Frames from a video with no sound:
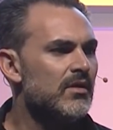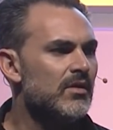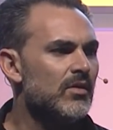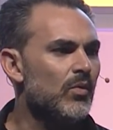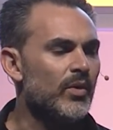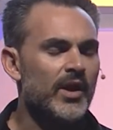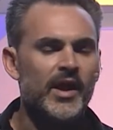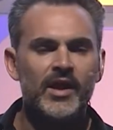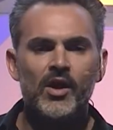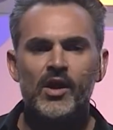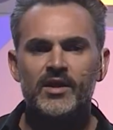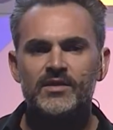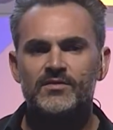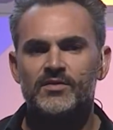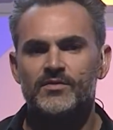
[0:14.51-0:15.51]
When I
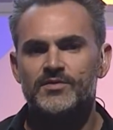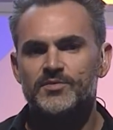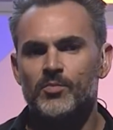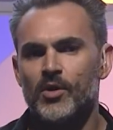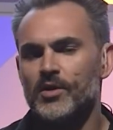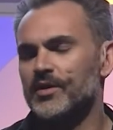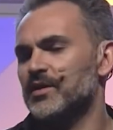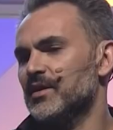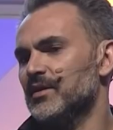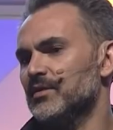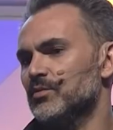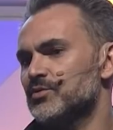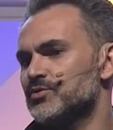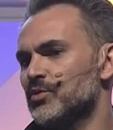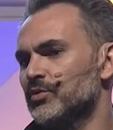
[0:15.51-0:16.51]
got into this market,
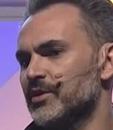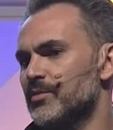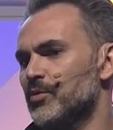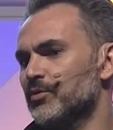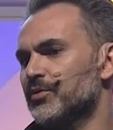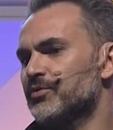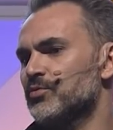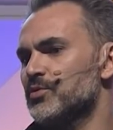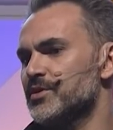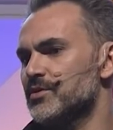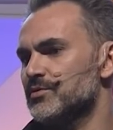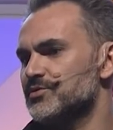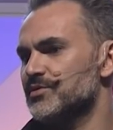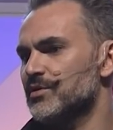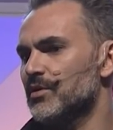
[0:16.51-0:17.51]
it was only about 3
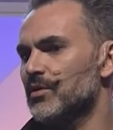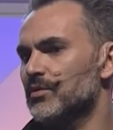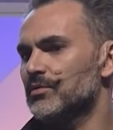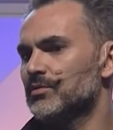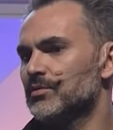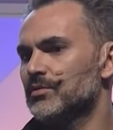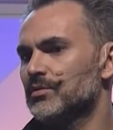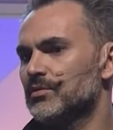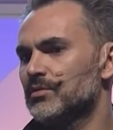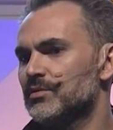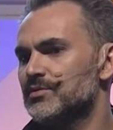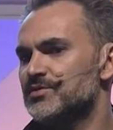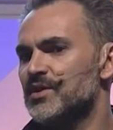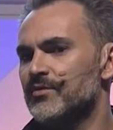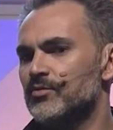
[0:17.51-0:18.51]
years ago.
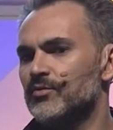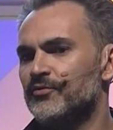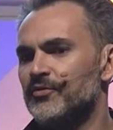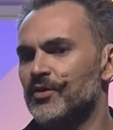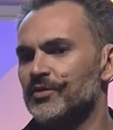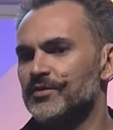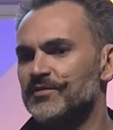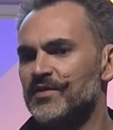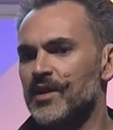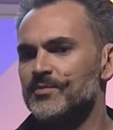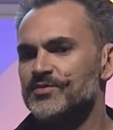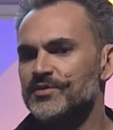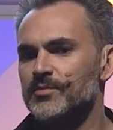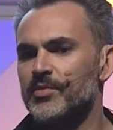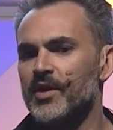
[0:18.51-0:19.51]
Several failed
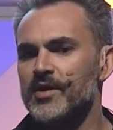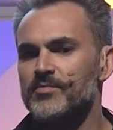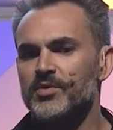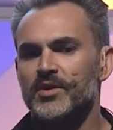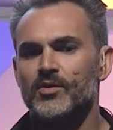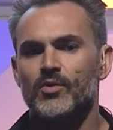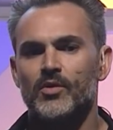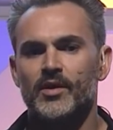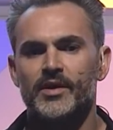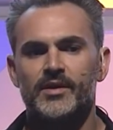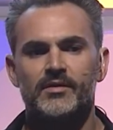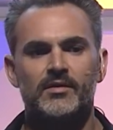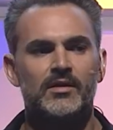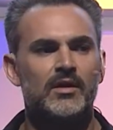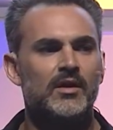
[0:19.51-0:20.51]
attempts to buy Bitcoin,